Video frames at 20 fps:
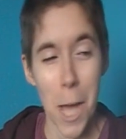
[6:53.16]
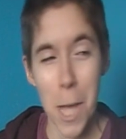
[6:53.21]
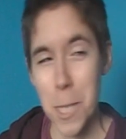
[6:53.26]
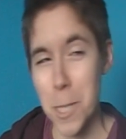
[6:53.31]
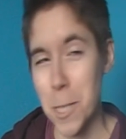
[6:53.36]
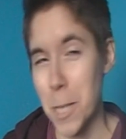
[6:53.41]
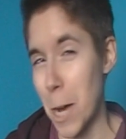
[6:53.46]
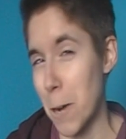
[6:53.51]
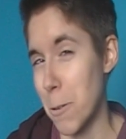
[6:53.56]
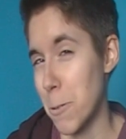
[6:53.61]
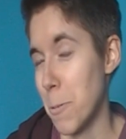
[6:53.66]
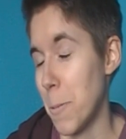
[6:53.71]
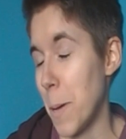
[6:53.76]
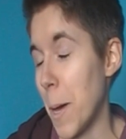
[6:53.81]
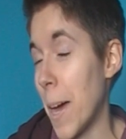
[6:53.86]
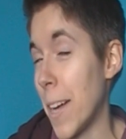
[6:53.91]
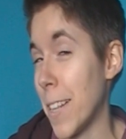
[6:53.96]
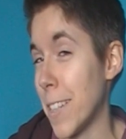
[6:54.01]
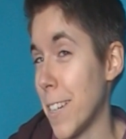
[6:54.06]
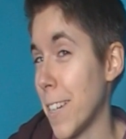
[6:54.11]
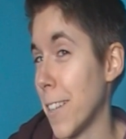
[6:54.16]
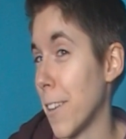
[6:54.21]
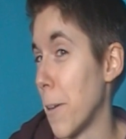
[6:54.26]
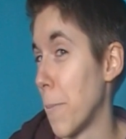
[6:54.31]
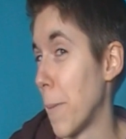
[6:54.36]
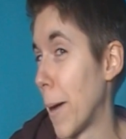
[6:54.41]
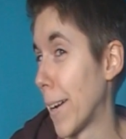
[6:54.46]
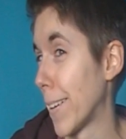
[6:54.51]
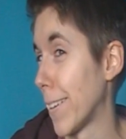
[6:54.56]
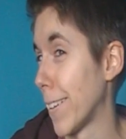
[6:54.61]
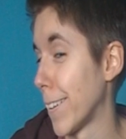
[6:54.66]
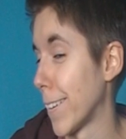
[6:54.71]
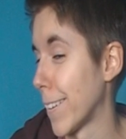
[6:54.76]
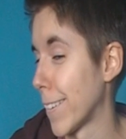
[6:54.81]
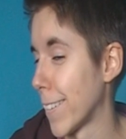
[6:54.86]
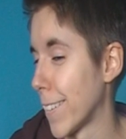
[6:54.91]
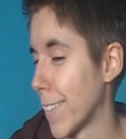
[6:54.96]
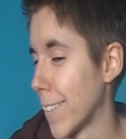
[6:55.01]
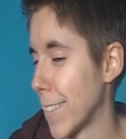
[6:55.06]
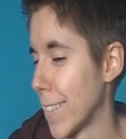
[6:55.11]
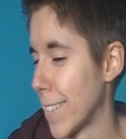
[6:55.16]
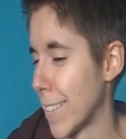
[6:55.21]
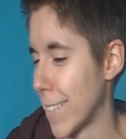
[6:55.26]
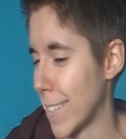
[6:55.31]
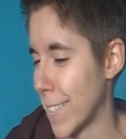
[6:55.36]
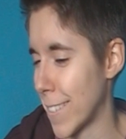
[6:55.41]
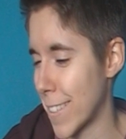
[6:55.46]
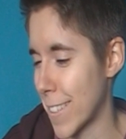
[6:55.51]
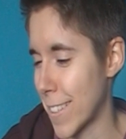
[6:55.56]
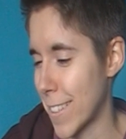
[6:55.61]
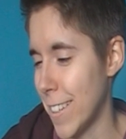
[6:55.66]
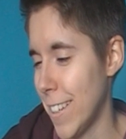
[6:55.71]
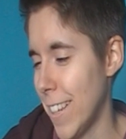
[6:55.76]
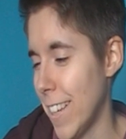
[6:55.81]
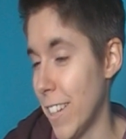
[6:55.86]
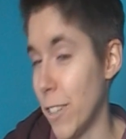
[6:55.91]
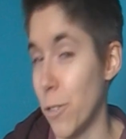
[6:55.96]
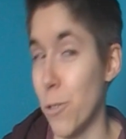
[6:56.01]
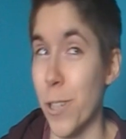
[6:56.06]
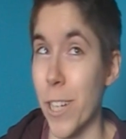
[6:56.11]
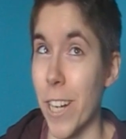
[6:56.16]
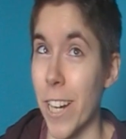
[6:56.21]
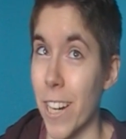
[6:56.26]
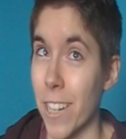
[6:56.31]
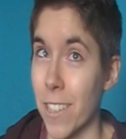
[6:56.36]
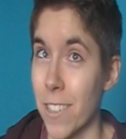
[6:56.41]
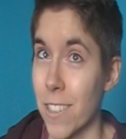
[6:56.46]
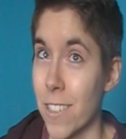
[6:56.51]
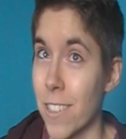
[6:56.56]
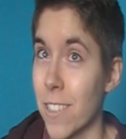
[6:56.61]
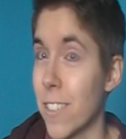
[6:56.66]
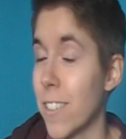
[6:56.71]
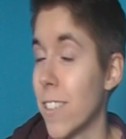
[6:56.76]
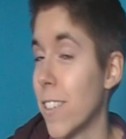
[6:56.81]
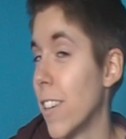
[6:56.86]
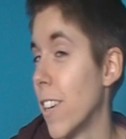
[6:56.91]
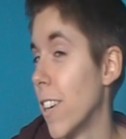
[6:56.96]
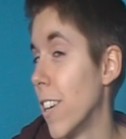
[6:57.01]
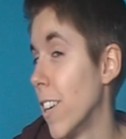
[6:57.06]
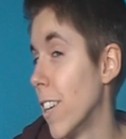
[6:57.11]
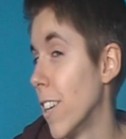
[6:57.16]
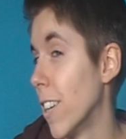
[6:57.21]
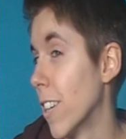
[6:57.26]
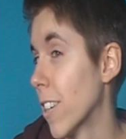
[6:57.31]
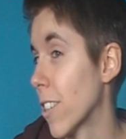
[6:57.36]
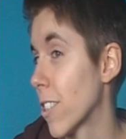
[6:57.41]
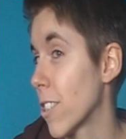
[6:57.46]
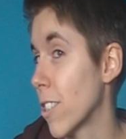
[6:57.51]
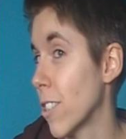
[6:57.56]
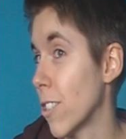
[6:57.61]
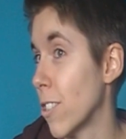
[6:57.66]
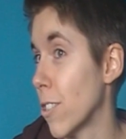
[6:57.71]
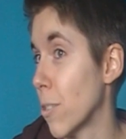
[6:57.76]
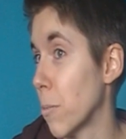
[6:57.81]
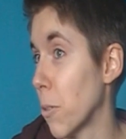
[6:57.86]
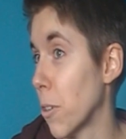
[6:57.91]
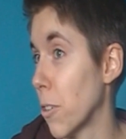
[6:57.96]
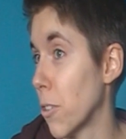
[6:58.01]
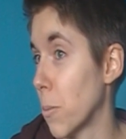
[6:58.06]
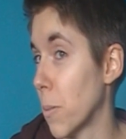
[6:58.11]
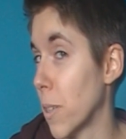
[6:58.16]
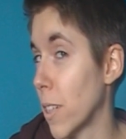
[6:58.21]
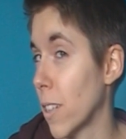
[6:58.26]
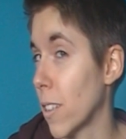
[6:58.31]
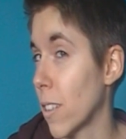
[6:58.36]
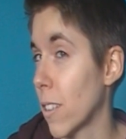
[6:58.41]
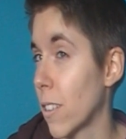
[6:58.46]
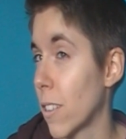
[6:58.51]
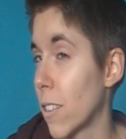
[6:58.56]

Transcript: So that was a bit anticlimactic, because he'd already guessed. Still doesn't surprise me.